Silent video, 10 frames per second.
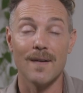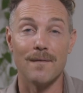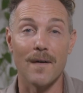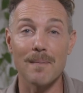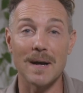
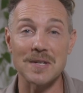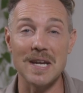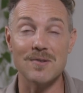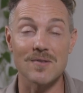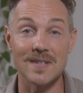very much
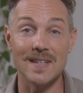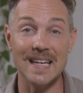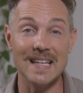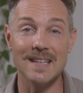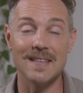interested
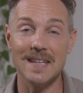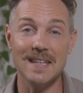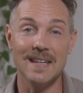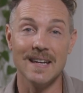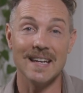in
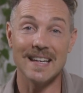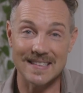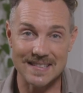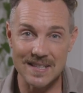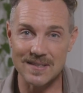the
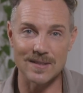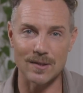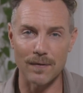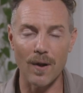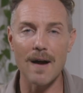existence
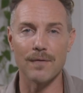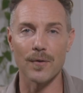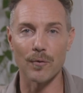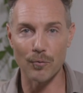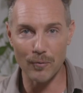of life or
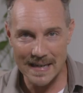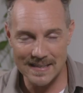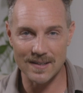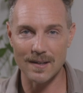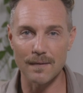the
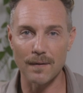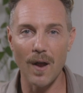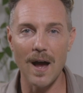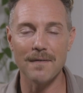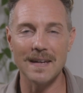reason of life.